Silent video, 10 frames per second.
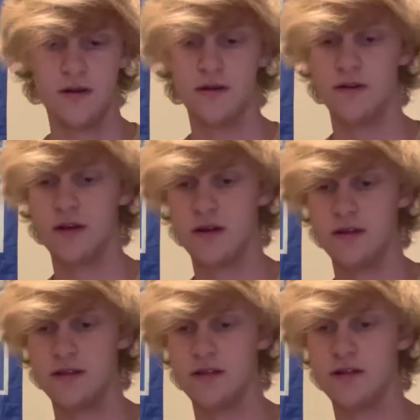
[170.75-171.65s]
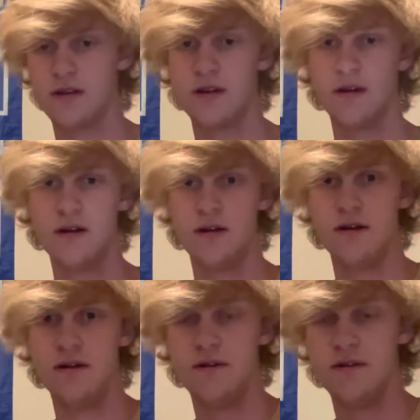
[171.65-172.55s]
You kind of just like,
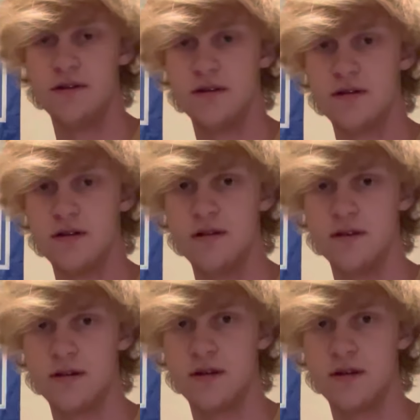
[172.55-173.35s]
in this